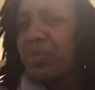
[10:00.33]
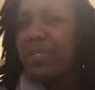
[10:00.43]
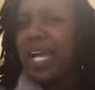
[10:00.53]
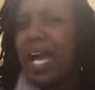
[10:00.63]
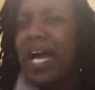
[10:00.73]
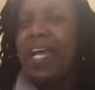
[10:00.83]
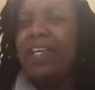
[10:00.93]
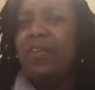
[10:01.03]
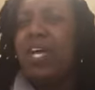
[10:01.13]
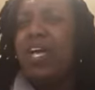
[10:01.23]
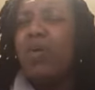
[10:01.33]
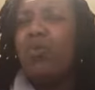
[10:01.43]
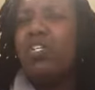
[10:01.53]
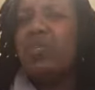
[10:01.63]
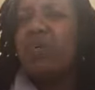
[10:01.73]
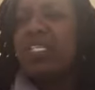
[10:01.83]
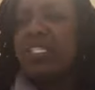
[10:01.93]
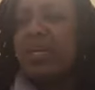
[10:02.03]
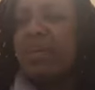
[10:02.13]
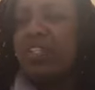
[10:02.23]
would be hiding what she want to
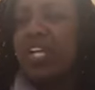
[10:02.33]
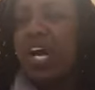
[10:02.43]
say about